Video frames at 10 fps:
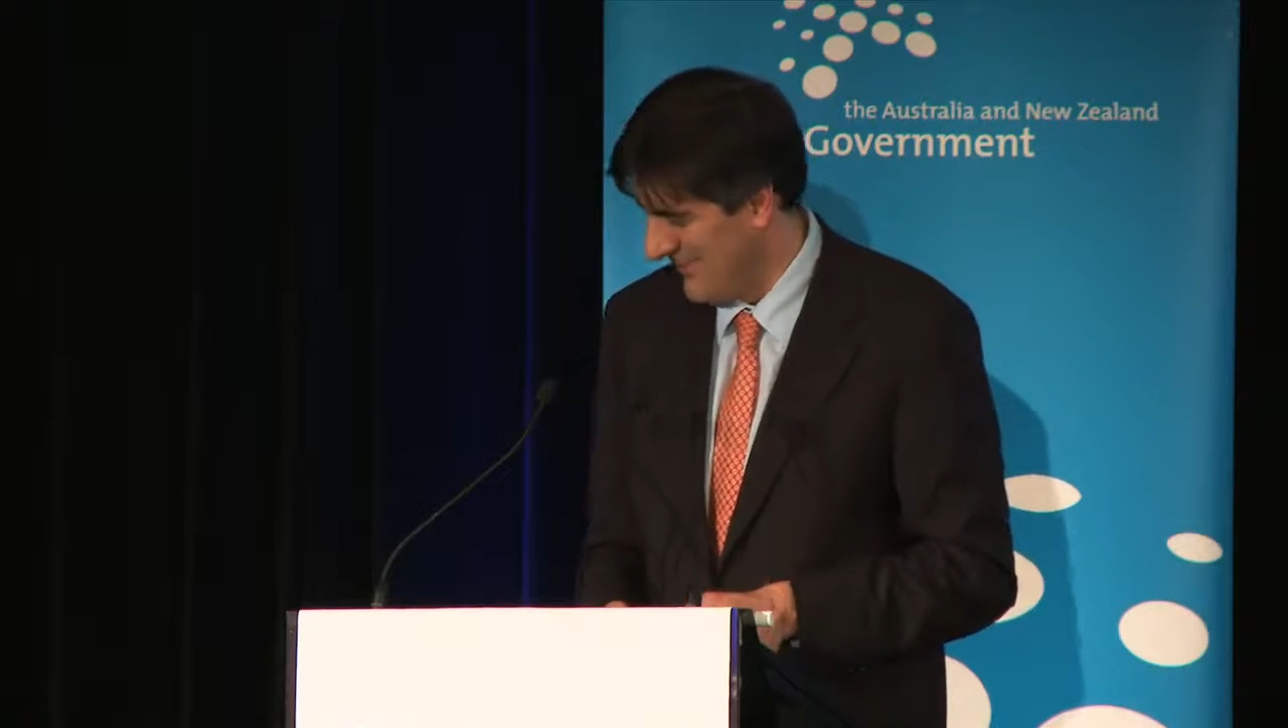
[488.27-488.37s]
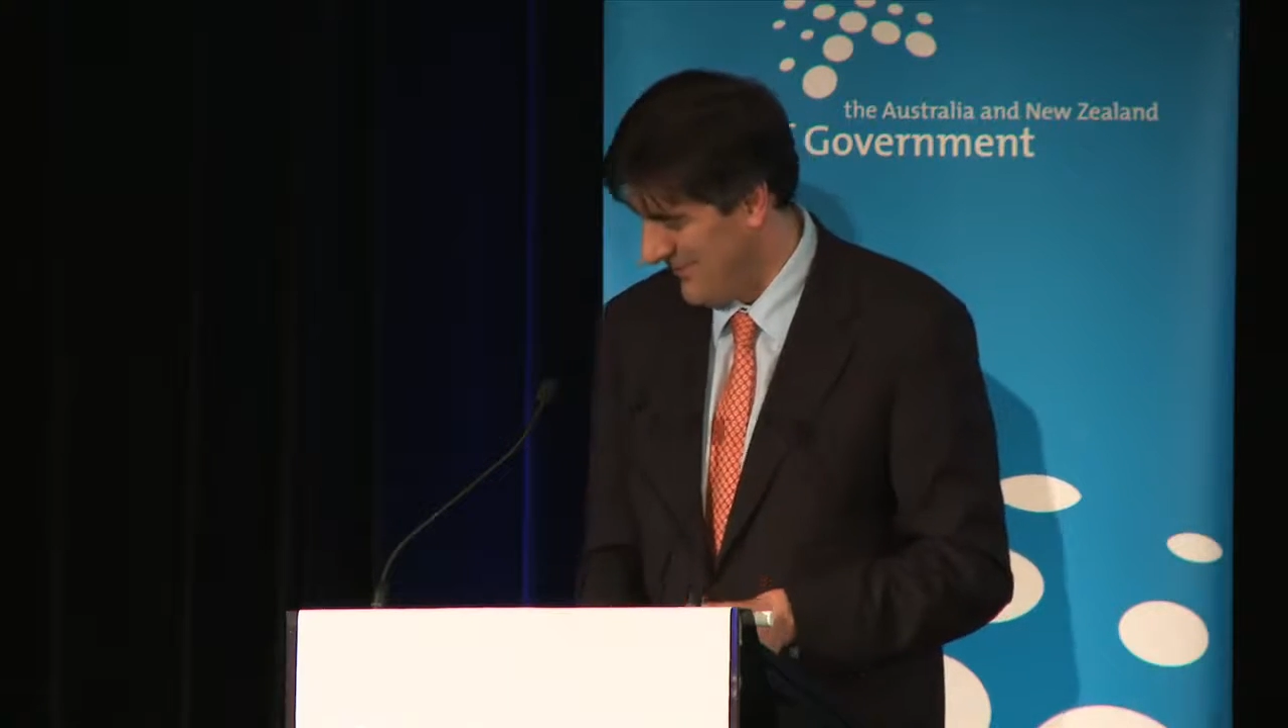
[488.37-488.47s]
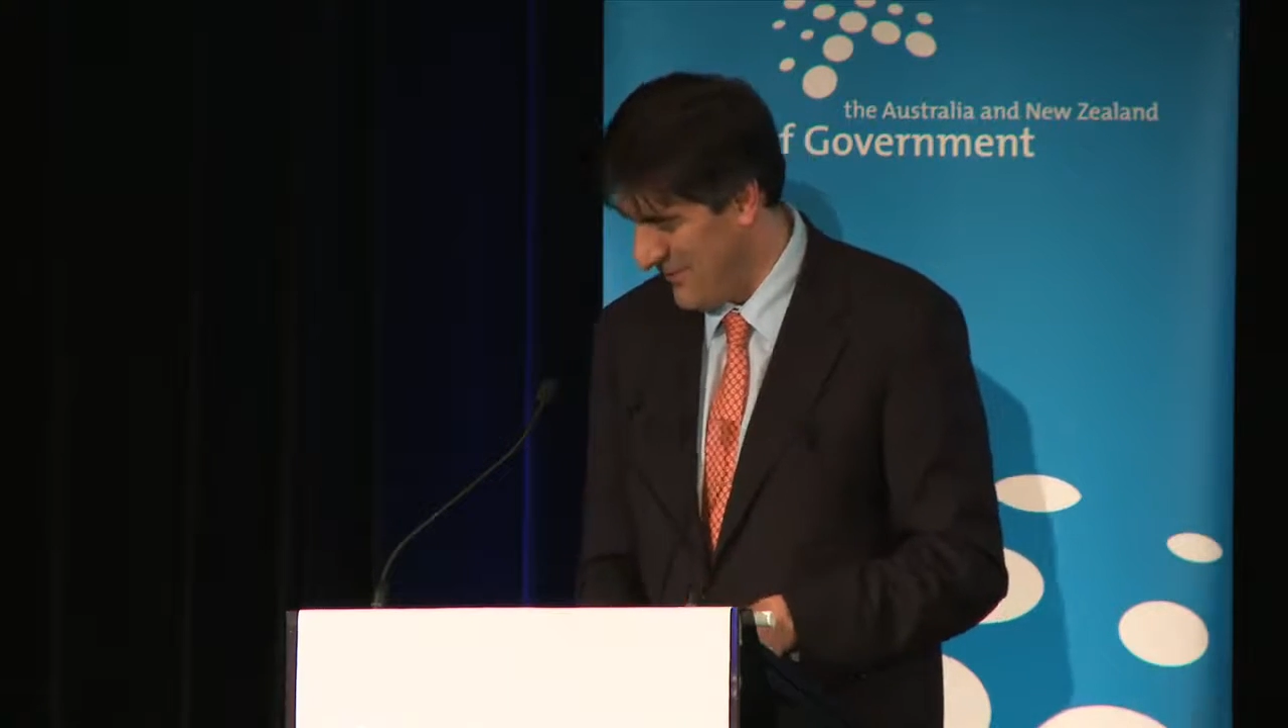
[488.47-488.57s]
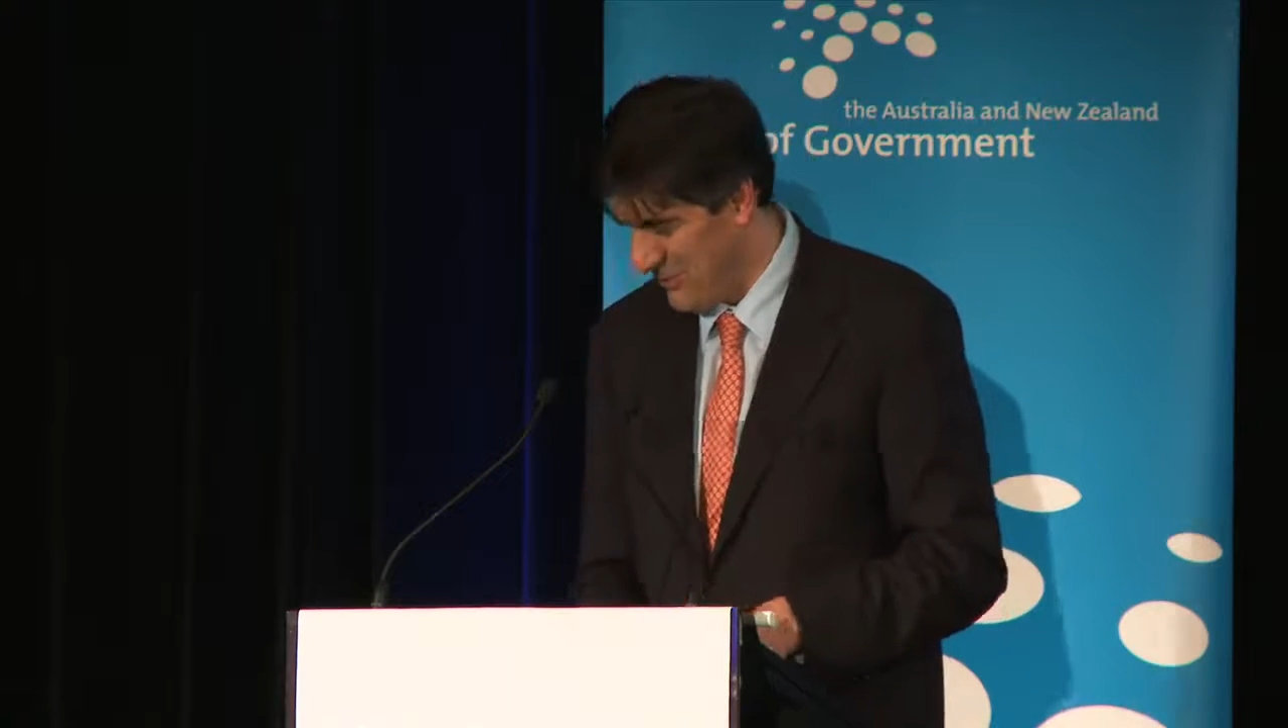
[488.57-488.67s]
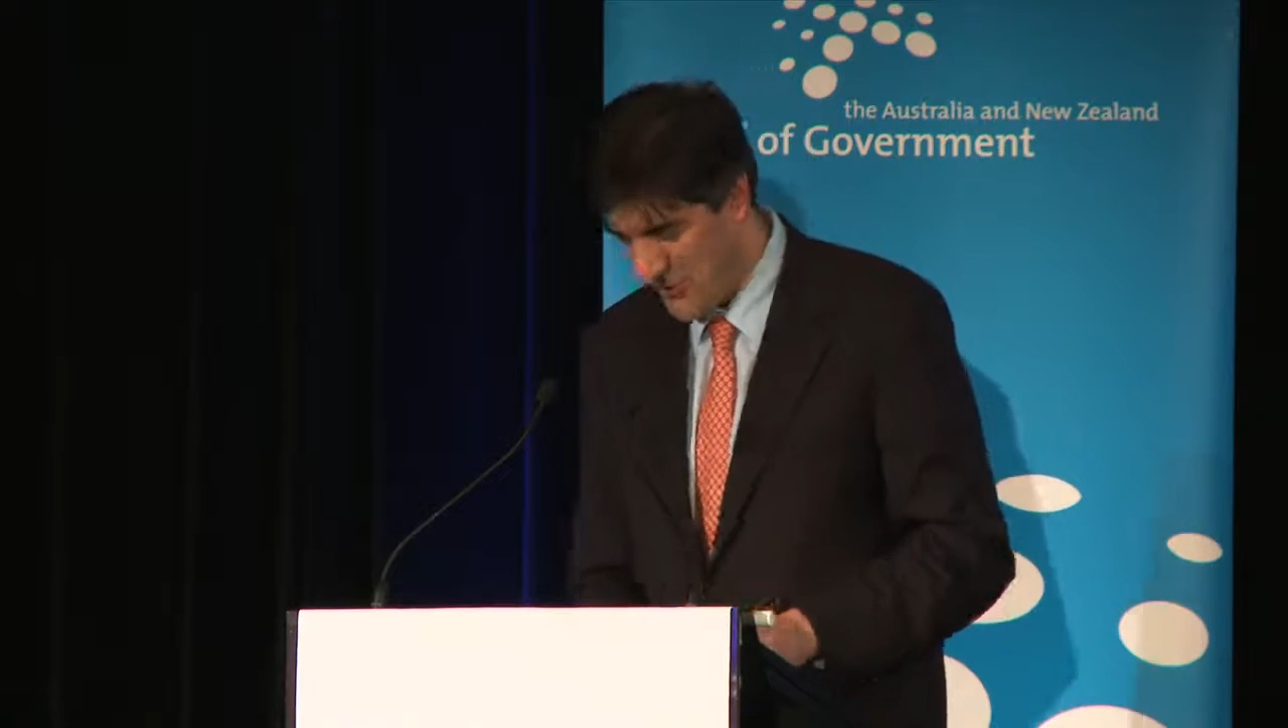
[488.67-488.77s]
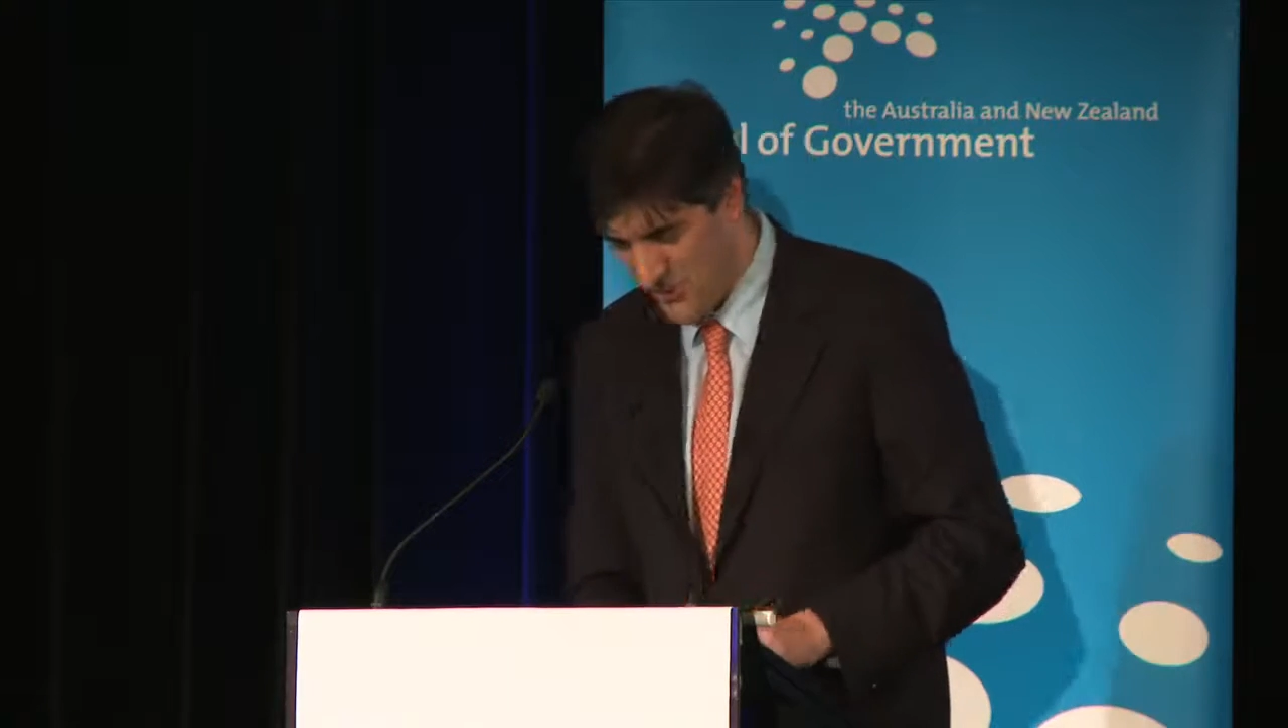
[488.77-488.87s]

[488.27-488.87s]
field the